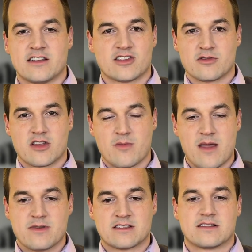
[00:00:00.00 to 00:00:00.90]
there may
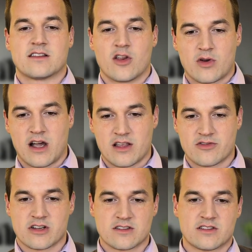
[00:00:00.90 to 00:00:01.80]
be cause for
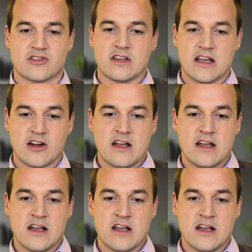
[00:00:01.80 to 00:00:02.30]
concern there.